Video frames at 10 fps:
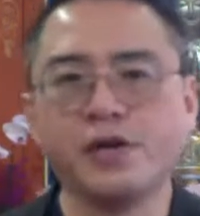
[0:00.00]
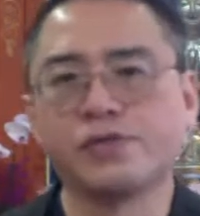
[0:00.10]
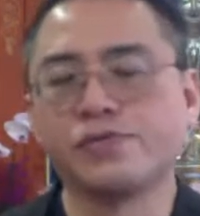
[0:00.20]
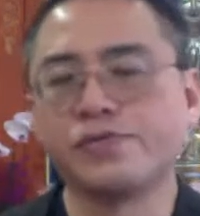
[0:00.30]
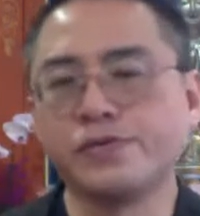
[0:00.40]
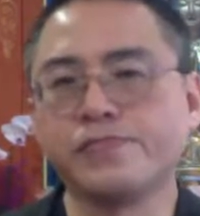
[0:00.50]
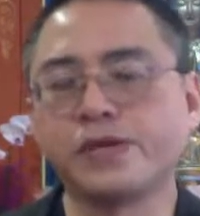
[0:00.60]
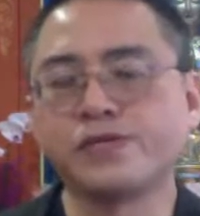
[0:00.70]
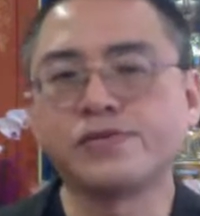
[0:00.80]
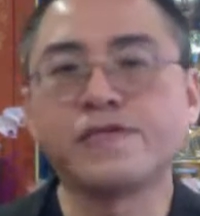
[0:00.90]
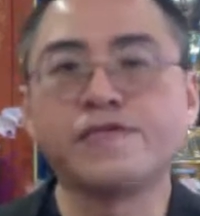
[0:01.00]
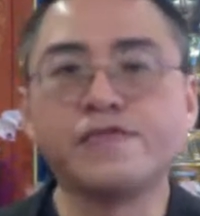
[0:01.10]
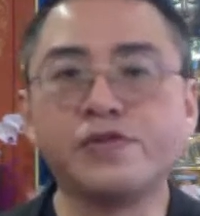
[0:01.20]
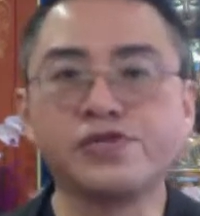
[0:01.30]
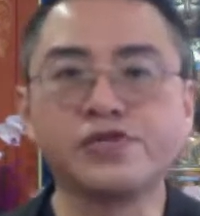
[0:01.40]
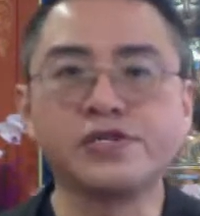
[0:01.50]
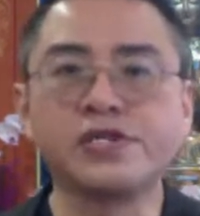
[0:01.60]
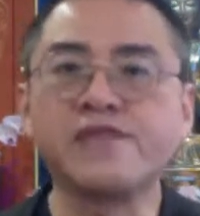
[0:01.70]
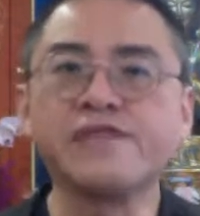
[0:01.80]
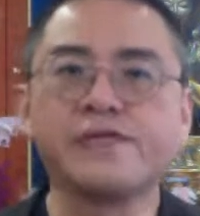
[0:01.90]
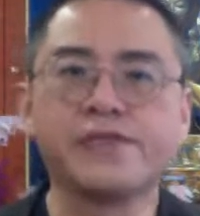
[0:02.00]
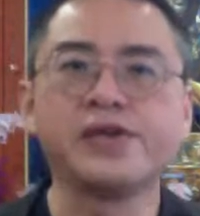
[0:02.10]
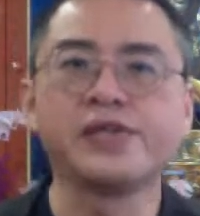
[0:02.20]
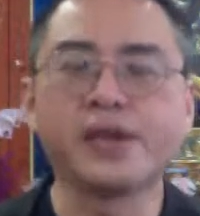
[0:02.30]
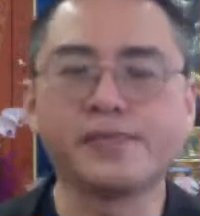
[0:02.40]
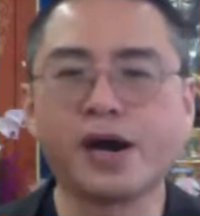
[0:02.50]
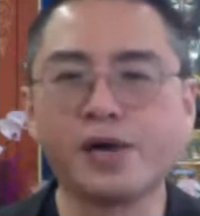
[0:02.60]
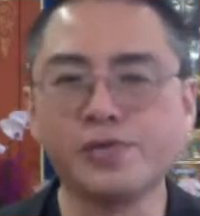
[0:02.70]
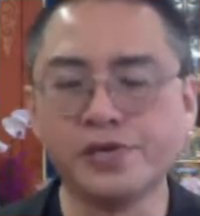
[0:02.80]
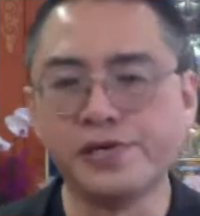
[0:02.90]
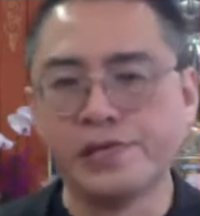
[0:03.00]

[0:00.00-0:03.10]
So we must not foolishly give away that power.